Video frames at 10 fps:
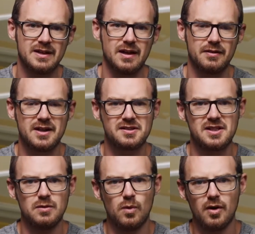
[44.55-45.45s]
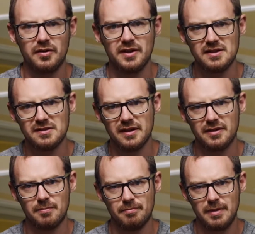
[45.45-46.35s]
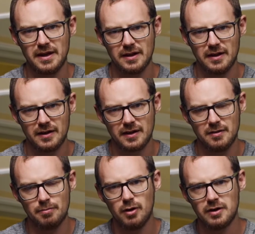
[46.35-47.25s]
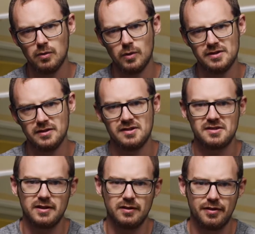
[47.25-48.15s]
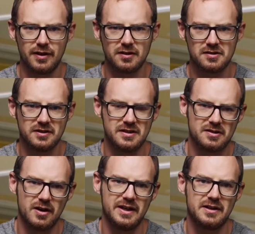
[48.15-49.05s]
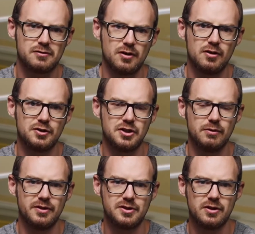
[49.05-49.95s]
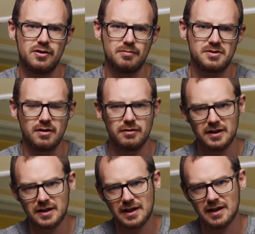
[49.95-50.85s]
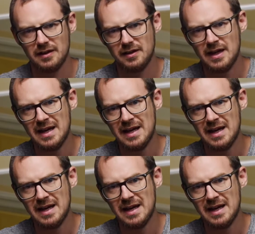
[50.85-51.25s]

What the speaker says: Now the XT1 is like the bigger kind of pocket wizard style things, and it's got an extra hot shoe on the top, so you can